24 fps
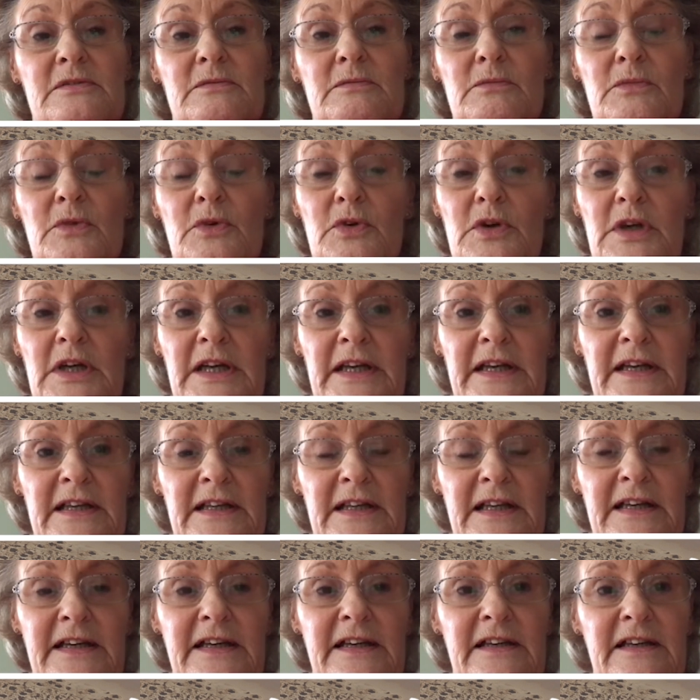more
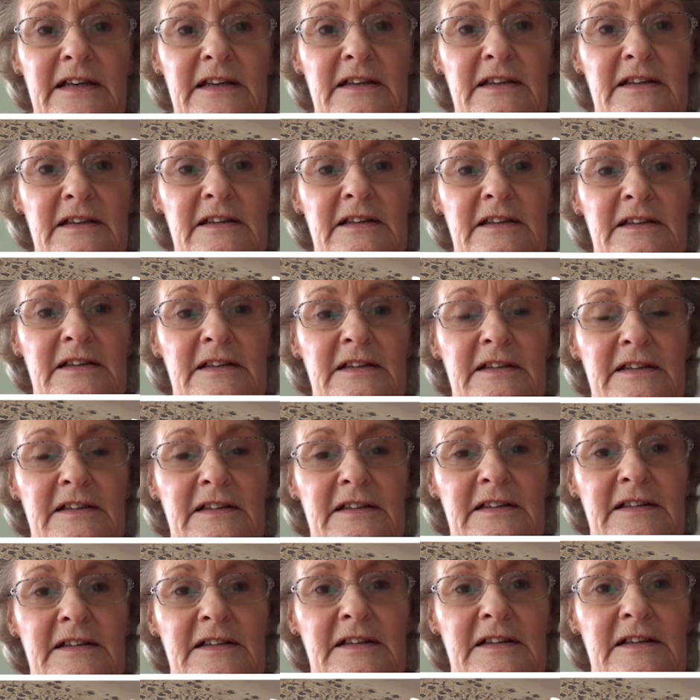clearly,
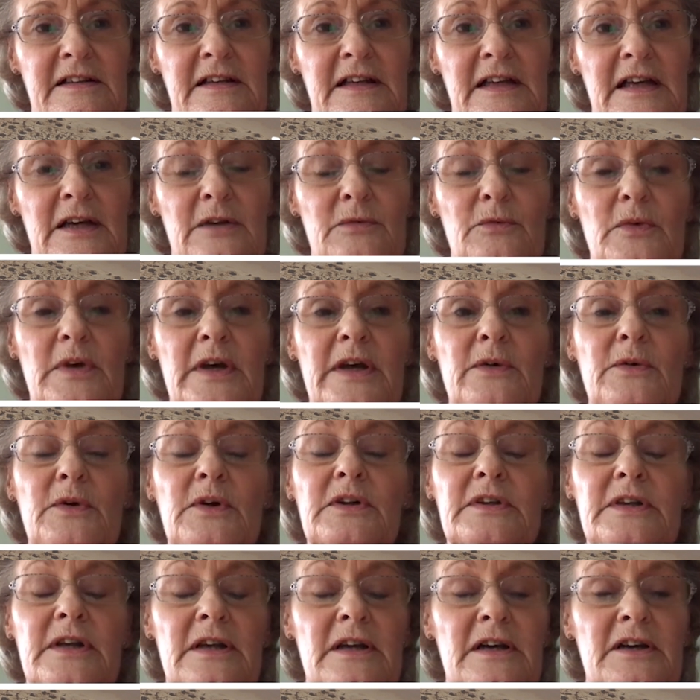and we will
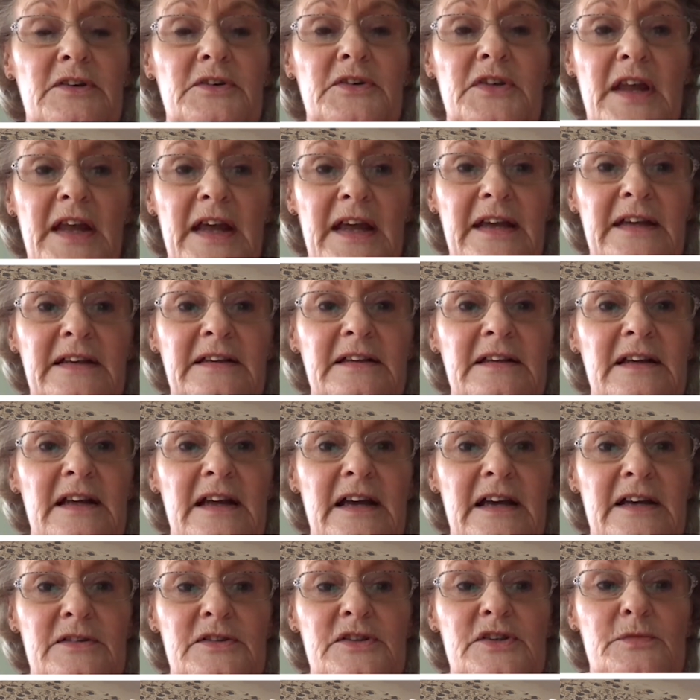know then
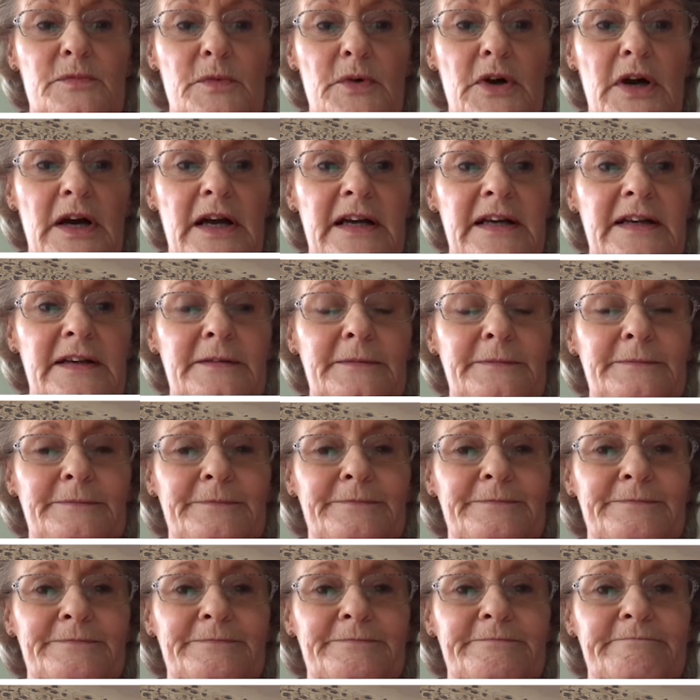how to pray.
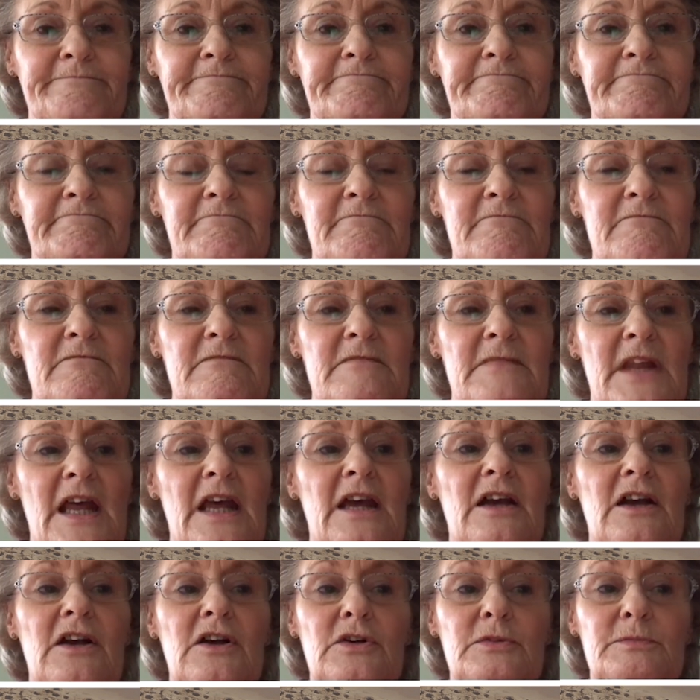
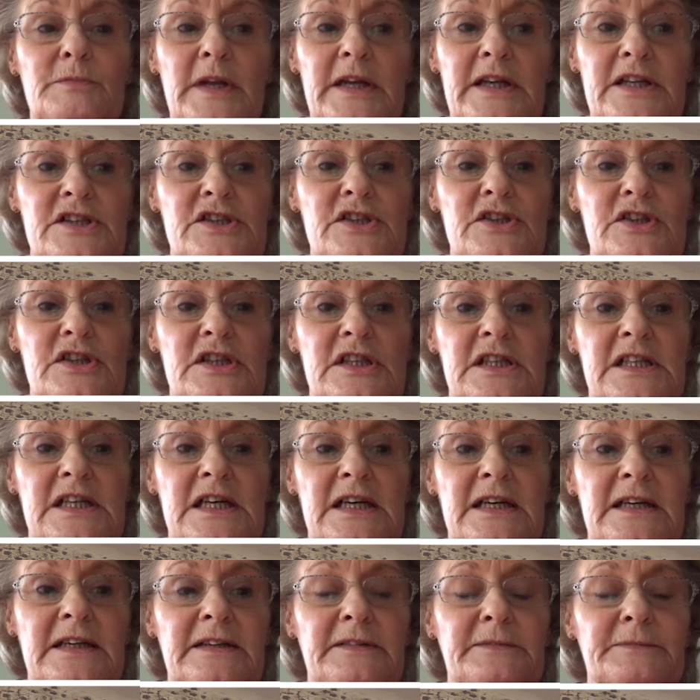God bless you
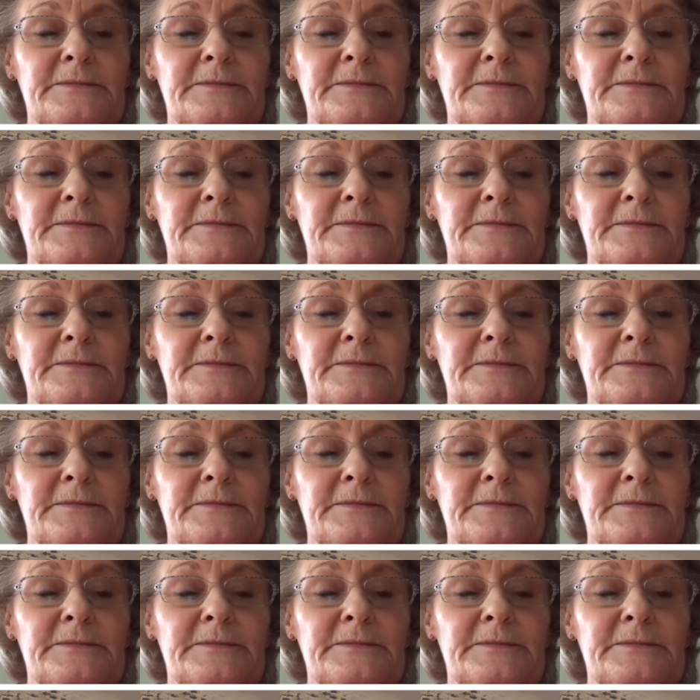today.